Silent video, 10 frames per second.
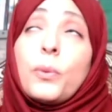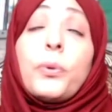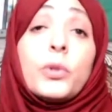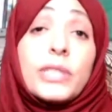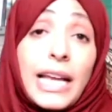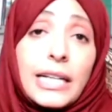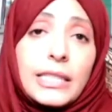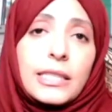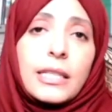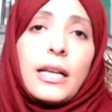
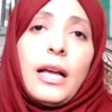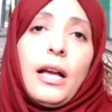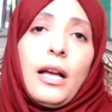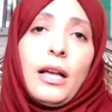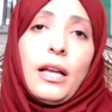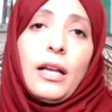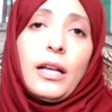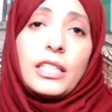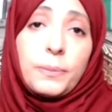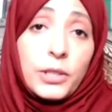protect
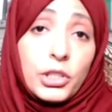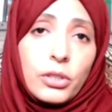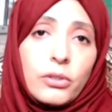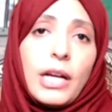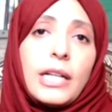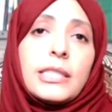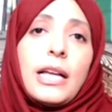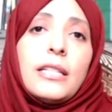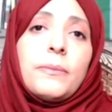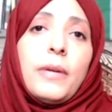expression rights
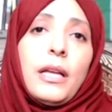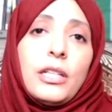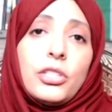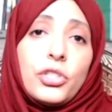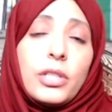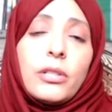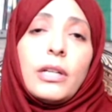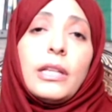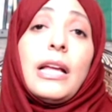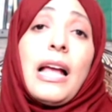and in
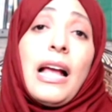general,